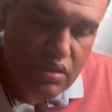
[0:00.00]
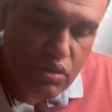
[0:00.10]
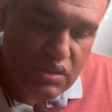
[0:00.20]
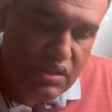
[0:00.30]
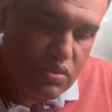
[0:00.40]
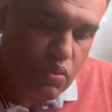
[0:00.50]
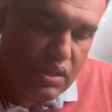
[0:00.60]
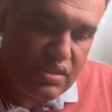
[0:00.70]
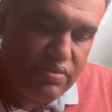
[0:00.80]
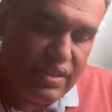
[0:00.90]
Question is,
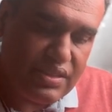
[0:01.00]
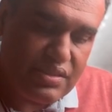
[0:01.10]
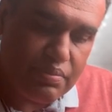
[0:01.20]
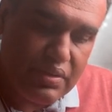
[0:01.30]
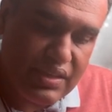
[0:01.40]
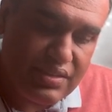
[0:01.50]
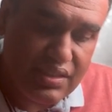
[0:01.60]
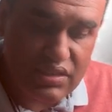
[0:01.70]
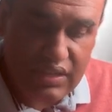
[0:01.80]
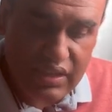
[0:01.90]
what vessel supplies
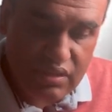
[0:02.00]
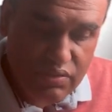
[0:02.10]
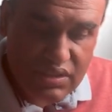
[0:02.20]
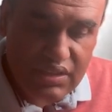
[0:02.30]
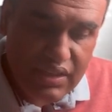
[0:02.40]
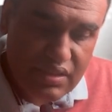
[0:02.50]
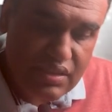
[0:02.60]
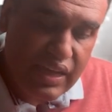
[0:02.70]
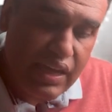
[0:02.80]
this gyrus? Which gyrus? The